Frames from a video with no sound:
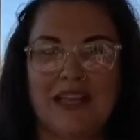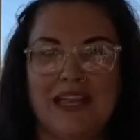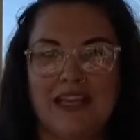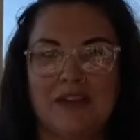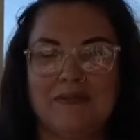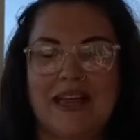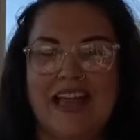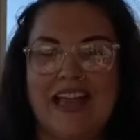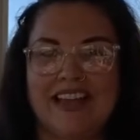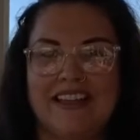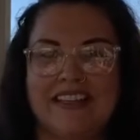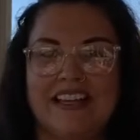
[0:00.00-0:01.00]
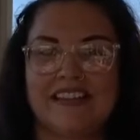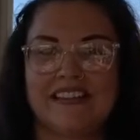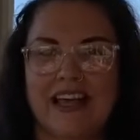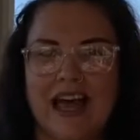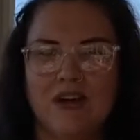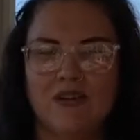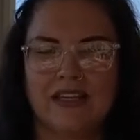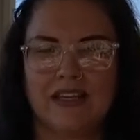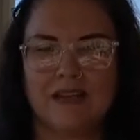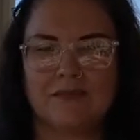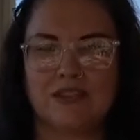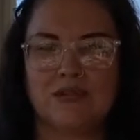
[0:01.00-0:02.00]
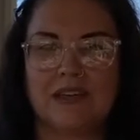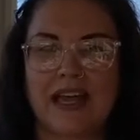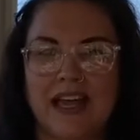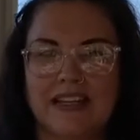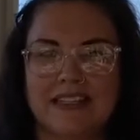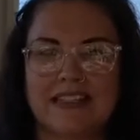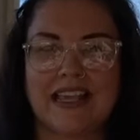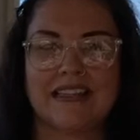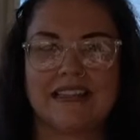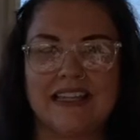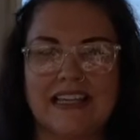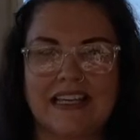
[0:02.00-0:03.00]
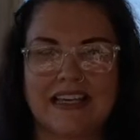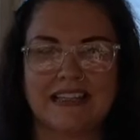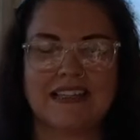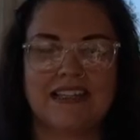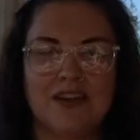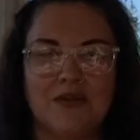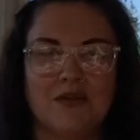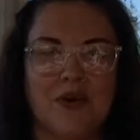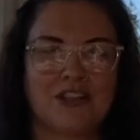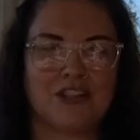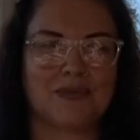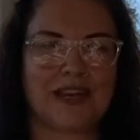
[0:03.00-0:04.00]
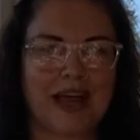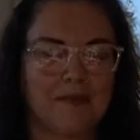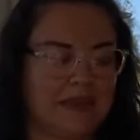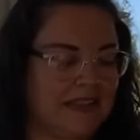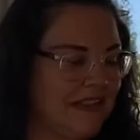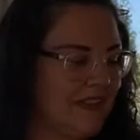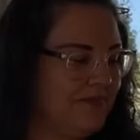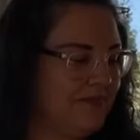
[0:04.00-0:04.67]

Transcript: him and allow him to guide us and lead us, watch what happens.